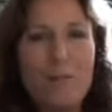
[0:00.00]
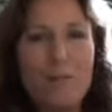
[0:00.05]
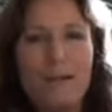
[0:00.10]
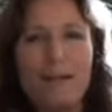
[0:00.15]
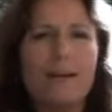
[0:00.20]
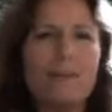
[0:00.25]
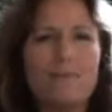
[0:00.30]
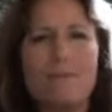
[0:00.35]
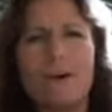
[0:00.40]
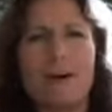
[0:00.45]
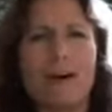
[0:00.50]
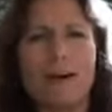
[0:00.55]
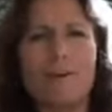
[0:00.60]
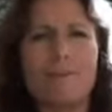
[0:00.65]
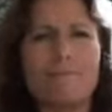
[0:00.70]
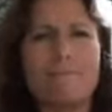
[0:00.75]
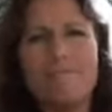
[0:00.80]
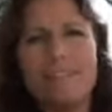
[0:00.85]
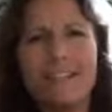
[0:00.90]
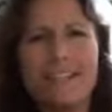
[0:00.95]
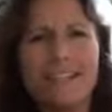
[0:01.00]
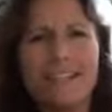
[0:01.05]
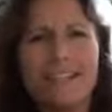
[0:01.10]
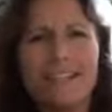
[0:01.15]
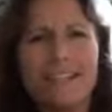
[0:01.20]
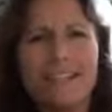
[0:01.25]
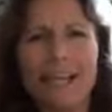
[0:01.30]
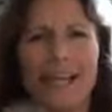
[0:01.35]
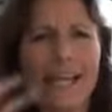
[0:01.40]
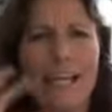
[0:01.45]
But if I'm
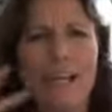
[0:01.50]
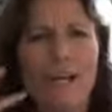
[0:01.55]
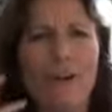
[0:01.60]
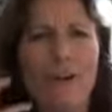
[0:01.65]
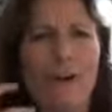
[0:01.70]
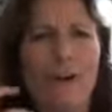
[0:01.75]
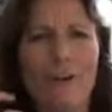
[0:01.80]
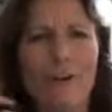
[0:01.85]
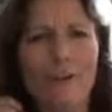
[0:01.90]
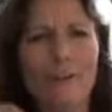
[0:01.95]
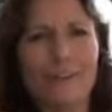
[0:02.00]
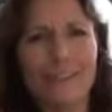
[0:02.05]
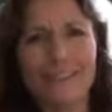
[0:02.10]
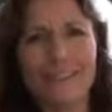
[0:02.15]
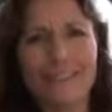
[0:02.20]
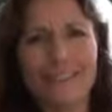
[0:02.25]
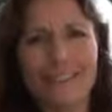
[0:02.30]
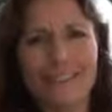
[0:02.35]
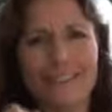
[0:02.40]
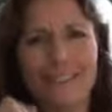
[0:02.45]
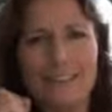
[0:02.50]
getting all,